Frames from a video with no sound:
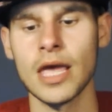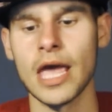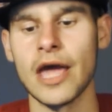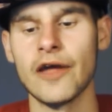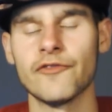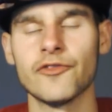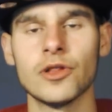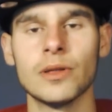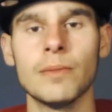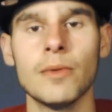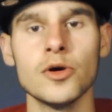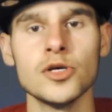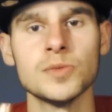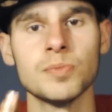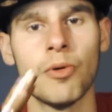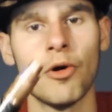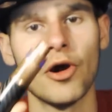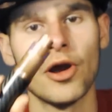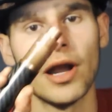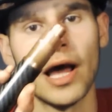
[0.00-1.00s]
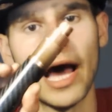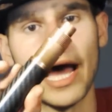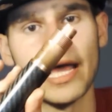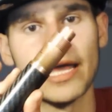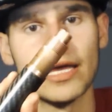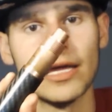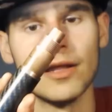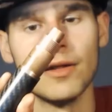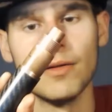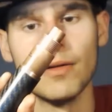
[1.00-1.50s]
and for the most part I
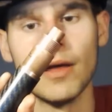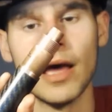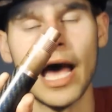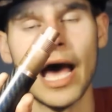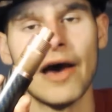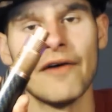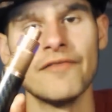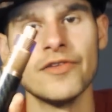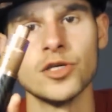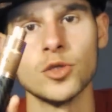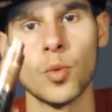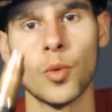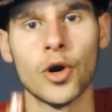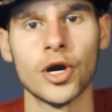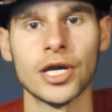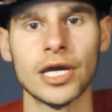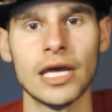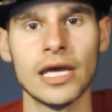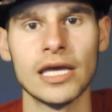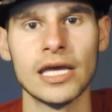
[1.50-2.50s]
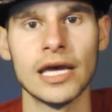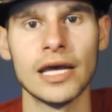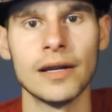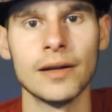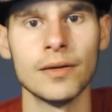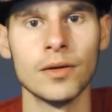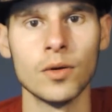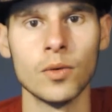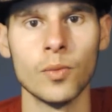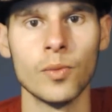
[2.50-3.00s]
can have this working
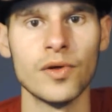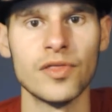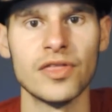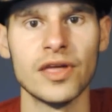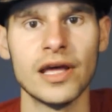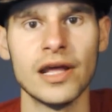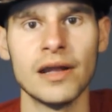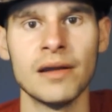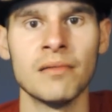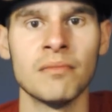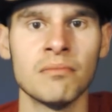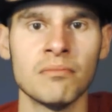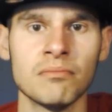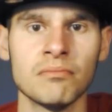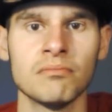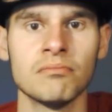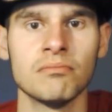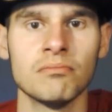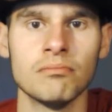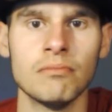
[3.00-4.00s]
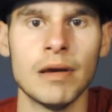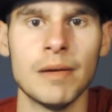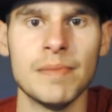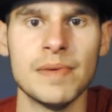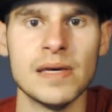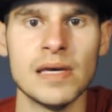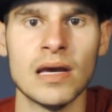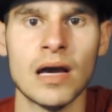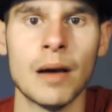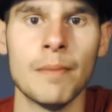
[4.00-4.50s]
again within
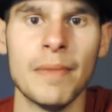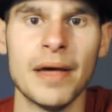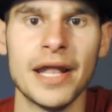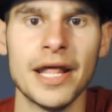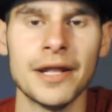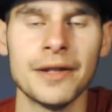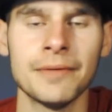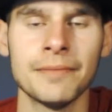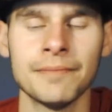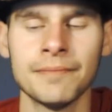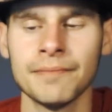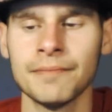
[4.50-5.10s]
maybe a minute.